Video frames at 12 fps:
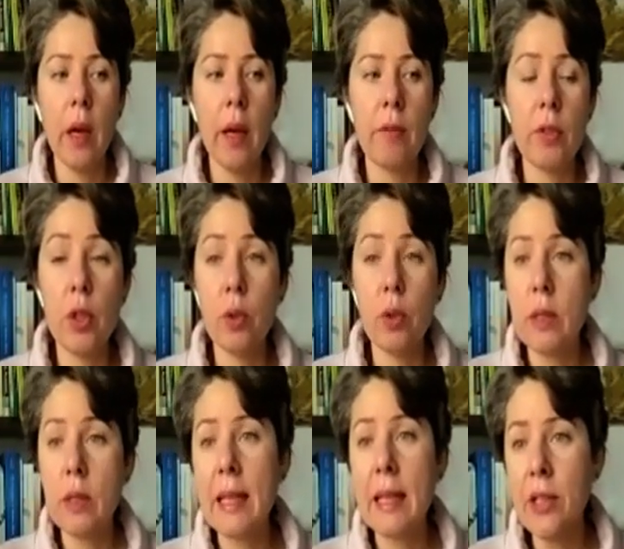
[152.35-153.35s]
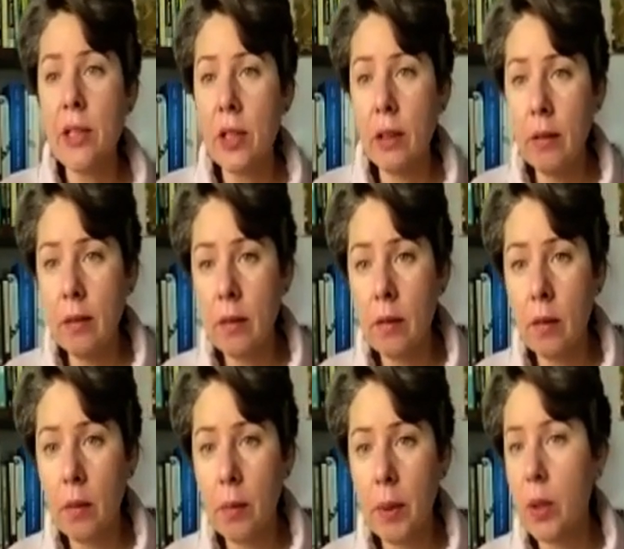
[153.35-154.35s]
have children later
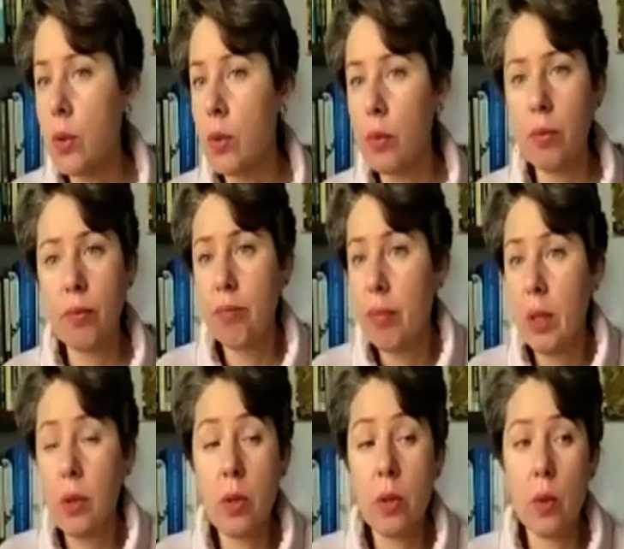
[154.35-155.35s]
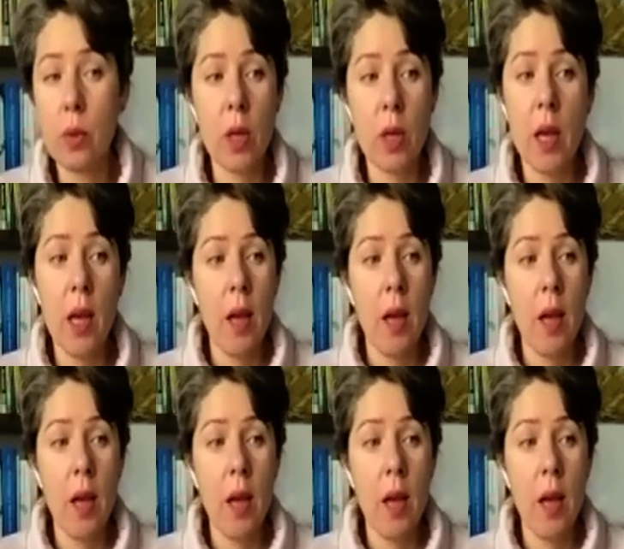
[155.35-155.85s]
because it was